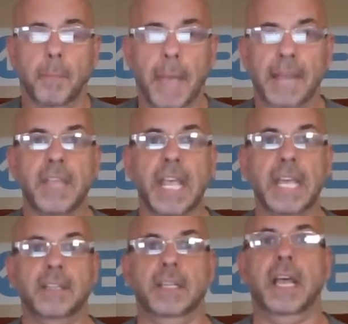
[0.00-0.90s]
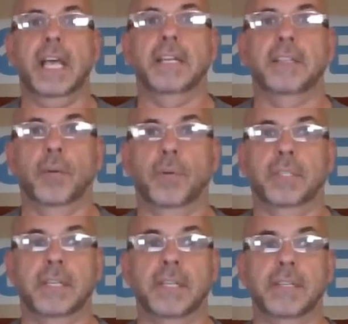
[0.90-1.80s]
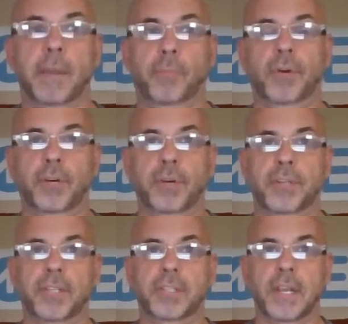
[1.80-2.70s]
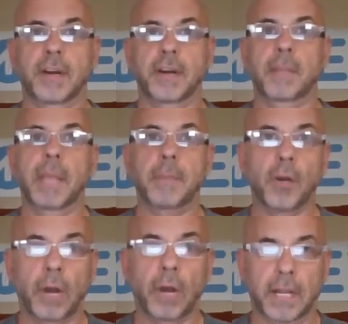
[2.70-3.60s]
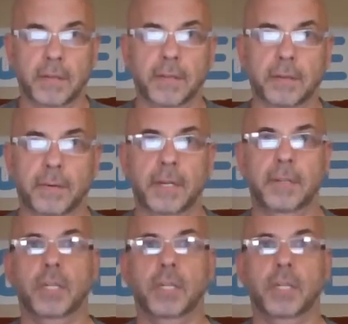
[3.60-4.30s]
Back in the 80s and 90s, there was this contemporary Christian singer named Amy Grant, right?